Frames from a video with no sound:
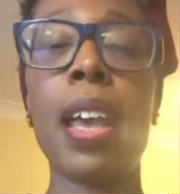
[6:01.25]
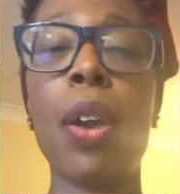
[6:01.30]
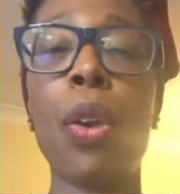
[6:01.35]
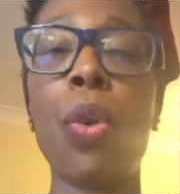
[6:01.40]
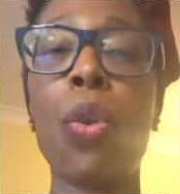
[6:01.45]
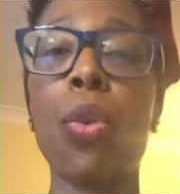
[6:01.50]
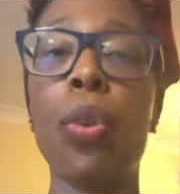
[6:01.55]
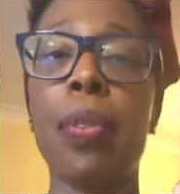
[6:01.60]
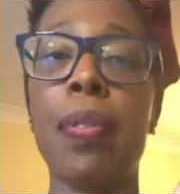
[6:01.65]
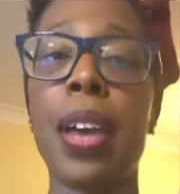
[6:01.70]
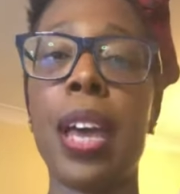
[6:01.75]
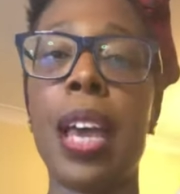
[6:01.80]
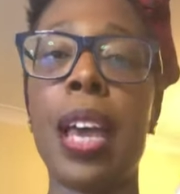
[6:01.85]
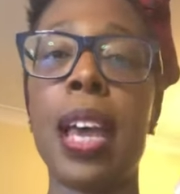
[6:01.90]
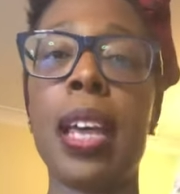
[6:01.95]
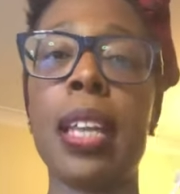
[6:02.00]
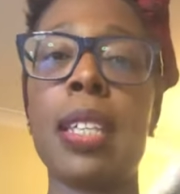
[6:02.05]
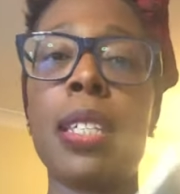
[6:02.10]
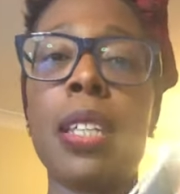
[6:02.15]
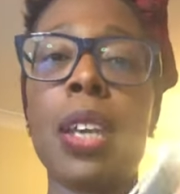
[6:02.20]
All of it
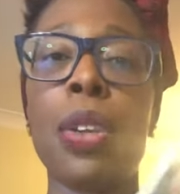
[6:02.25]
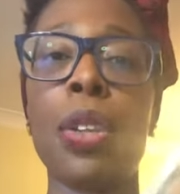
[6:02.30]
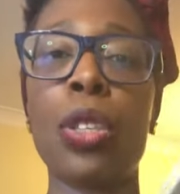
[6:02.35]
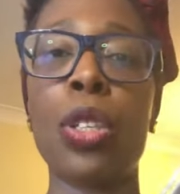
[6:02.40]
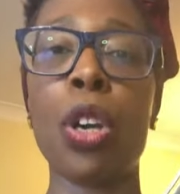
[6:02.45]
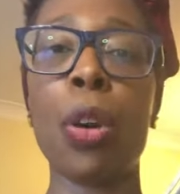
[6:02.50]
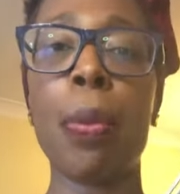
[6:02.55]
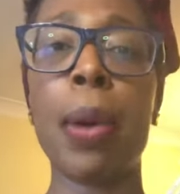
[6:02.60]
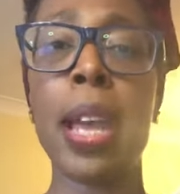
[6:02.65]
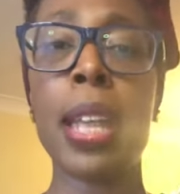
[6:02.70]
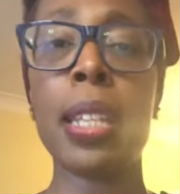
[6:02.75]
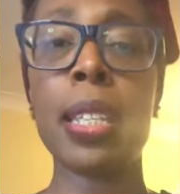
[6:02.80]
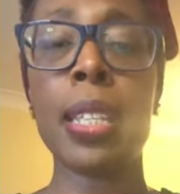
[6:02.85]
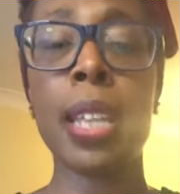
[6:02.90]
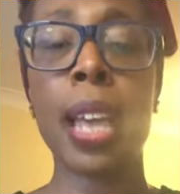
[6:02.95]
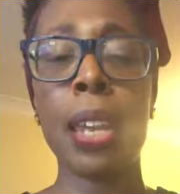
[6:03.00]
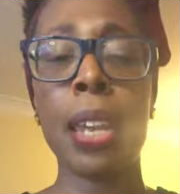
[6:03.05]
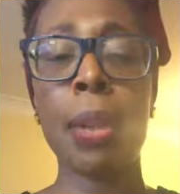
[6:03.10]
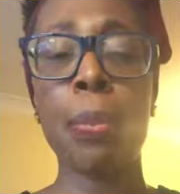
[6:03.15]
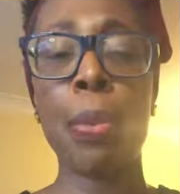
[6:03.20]
is. So the top ends
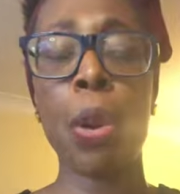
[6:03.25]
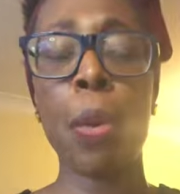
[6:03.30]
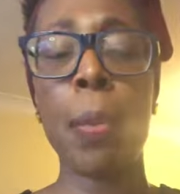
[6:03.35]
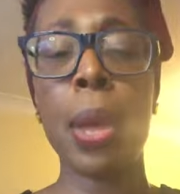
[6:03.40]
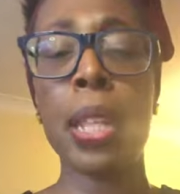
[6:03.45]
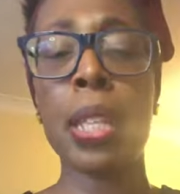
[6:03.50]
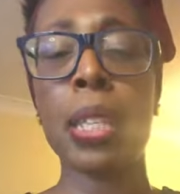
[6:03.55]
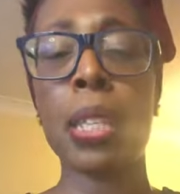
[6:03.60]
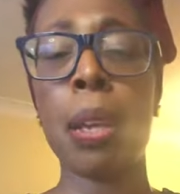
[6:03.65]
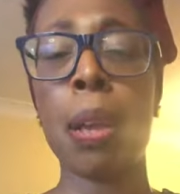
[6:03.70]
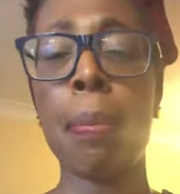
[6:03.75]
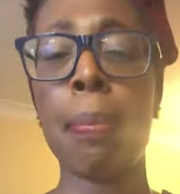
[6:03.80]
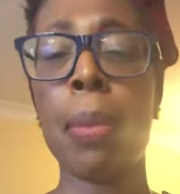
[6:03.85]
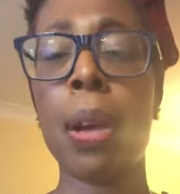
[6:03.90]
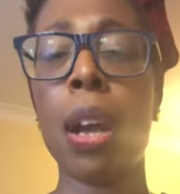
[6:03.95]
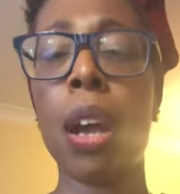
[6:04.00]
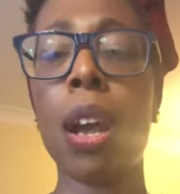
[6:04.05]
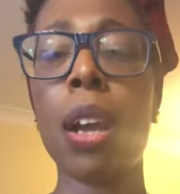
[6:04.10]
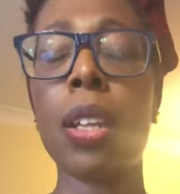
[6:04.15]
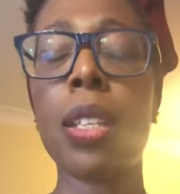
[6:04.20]
the bottom ends are
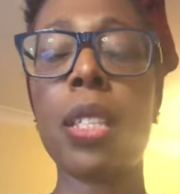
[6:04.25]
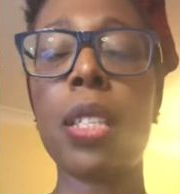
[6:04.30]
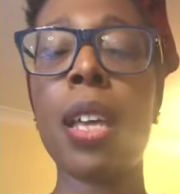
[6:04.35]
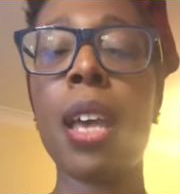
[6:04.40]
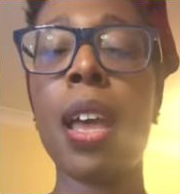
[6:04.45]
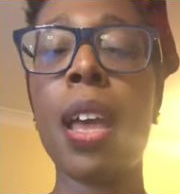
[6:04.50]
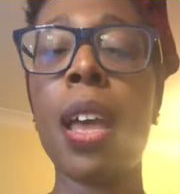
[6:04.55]
marked.